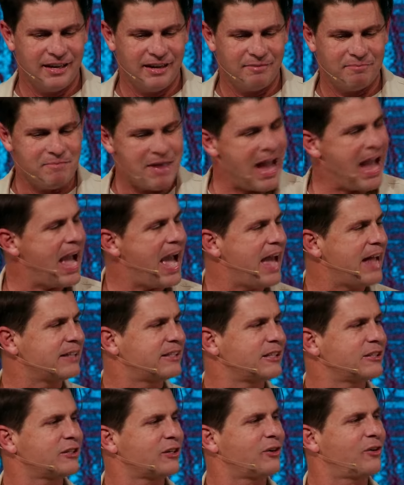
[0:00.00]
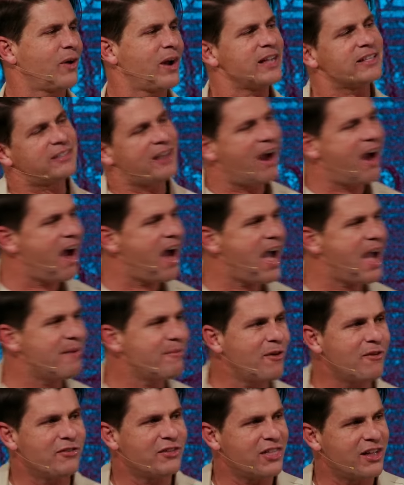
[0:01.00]
man, such a great time
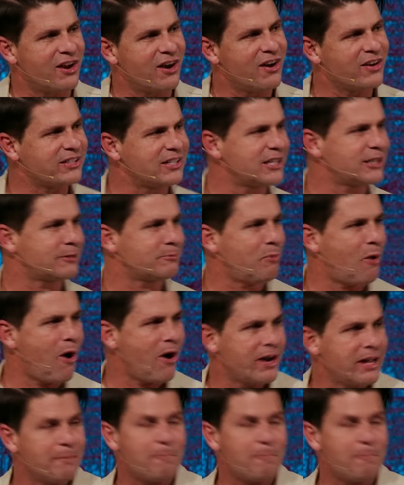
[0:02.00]
over there at this party.